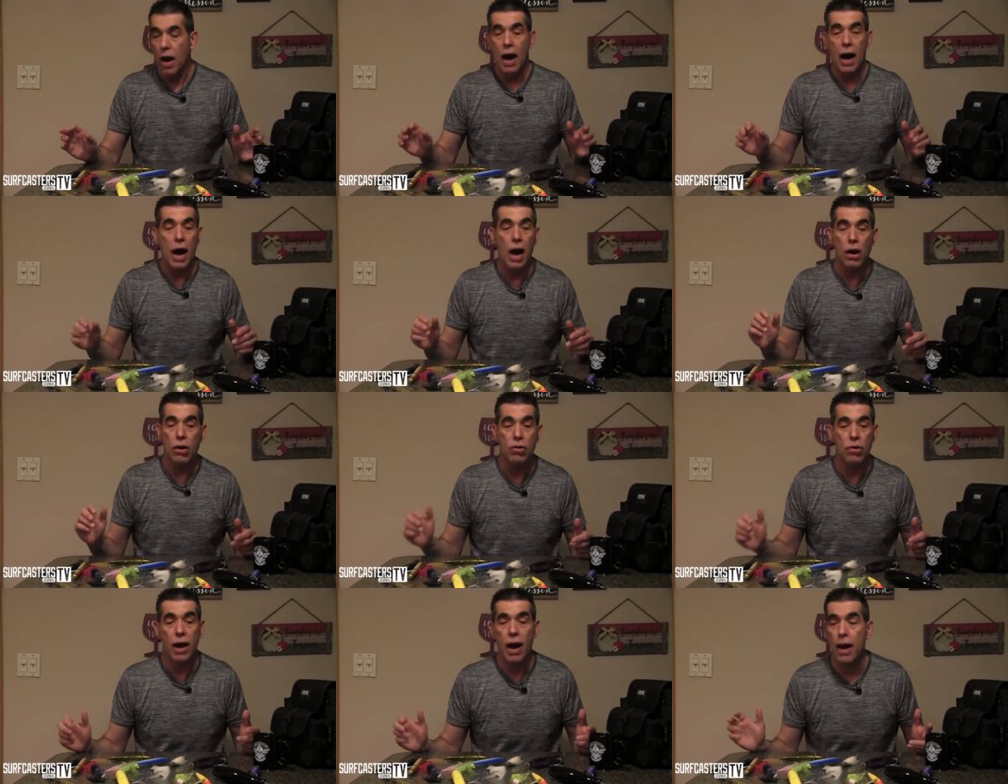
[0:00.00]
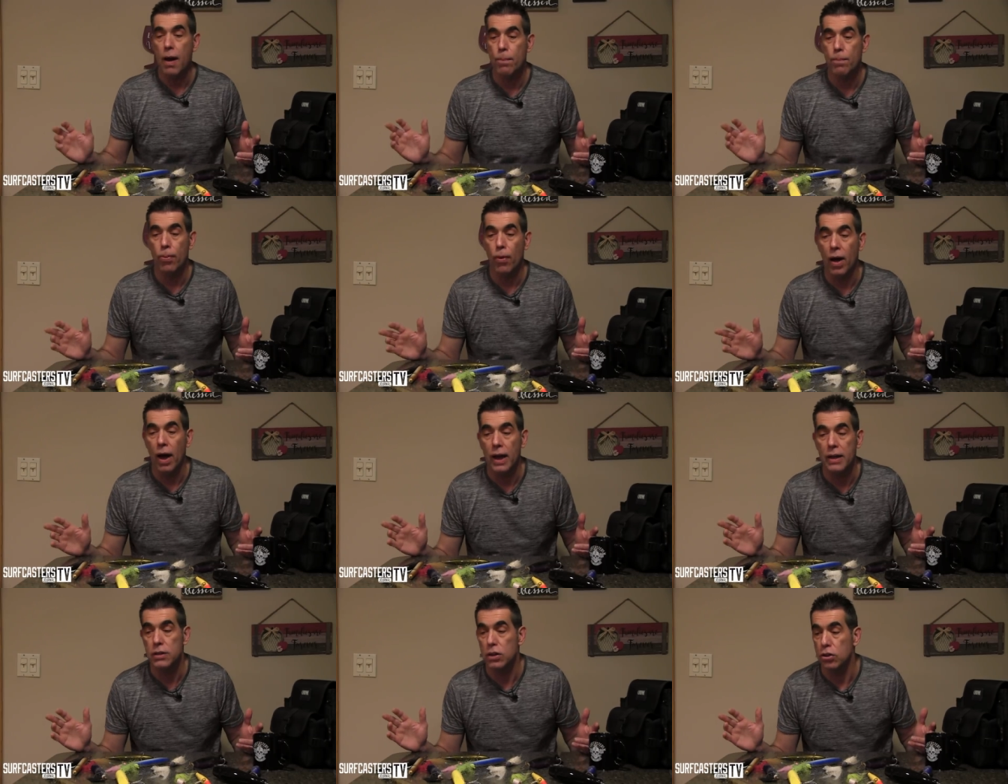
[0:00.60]
How could I
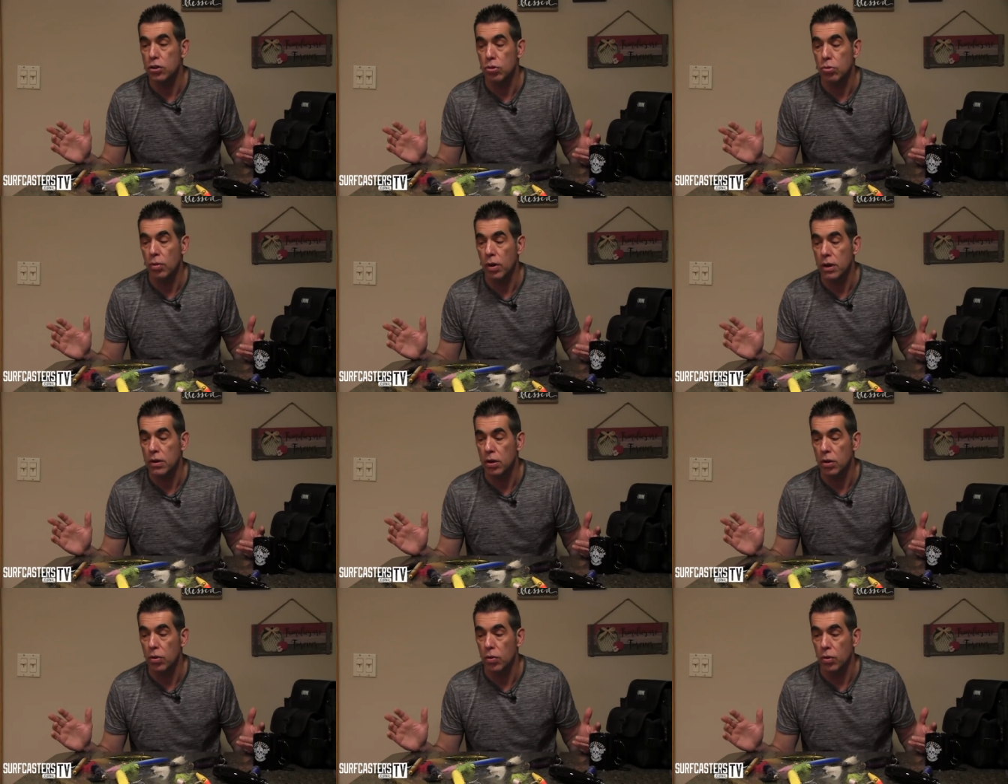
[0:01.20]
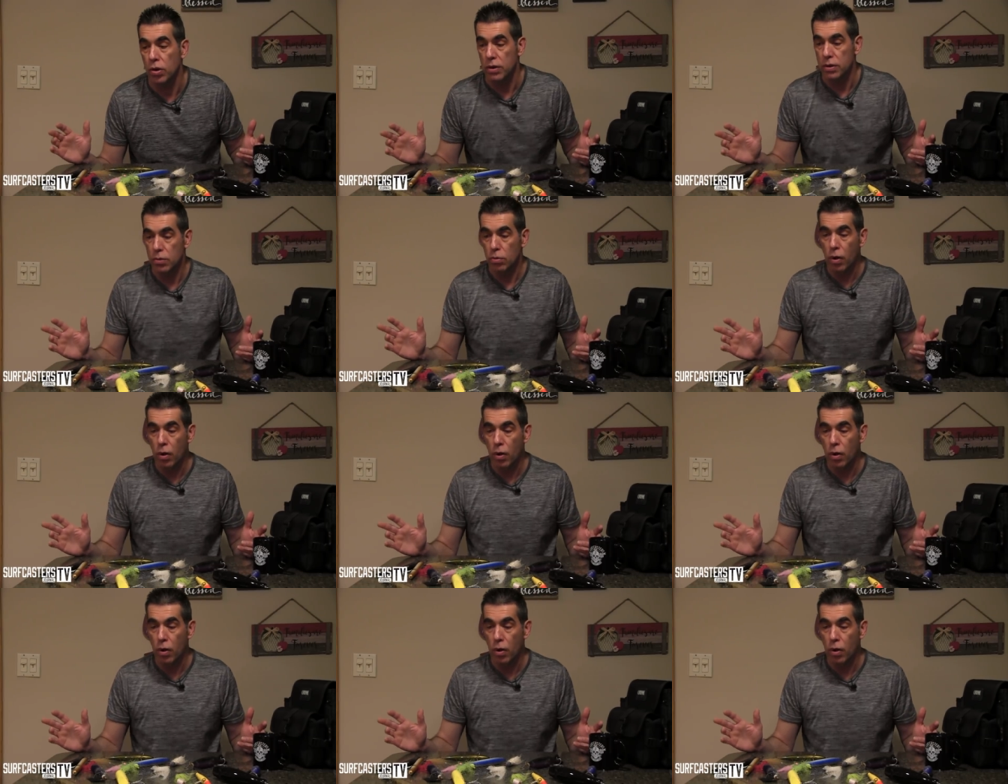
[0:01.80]
apply this to other lures?